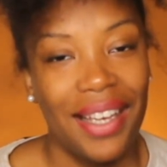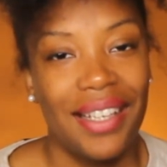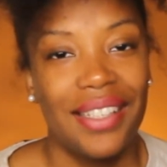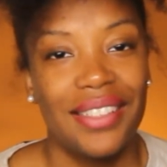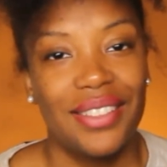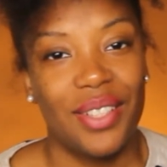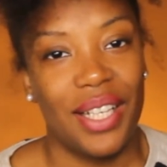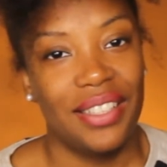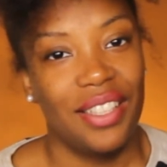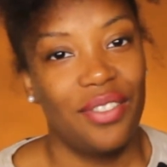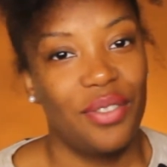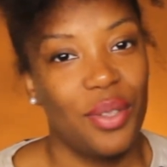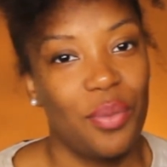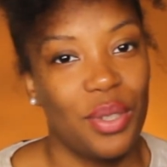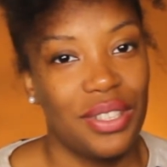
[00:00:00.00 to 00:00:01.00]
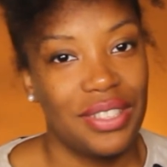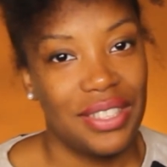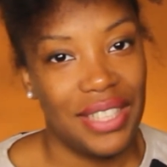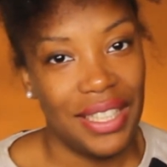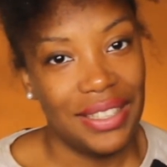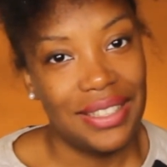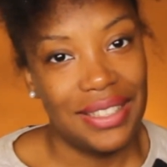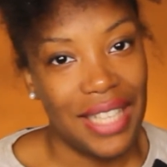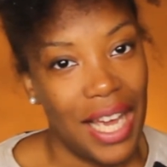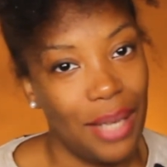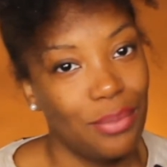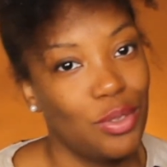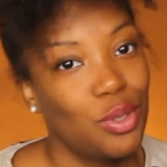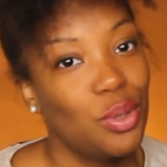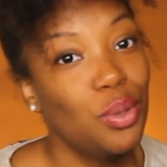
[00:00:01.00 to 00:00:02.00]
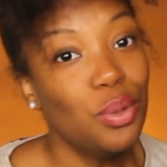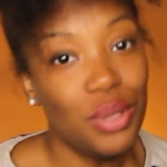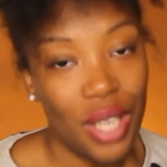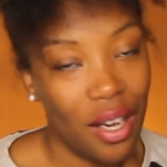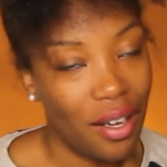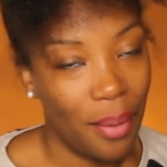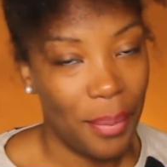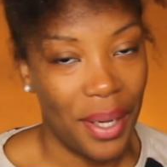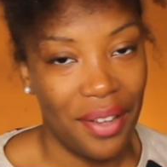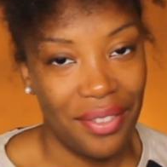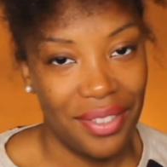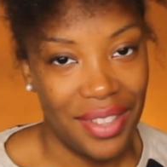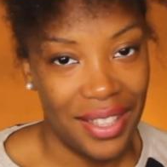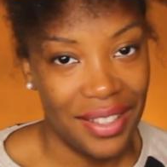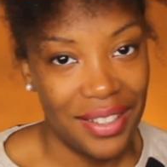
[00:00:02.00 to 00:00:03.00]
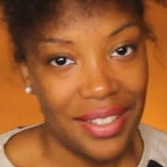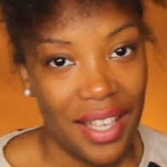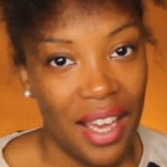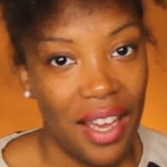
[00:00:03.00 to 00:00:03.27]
So I definitely wanted to take the time to talk about this.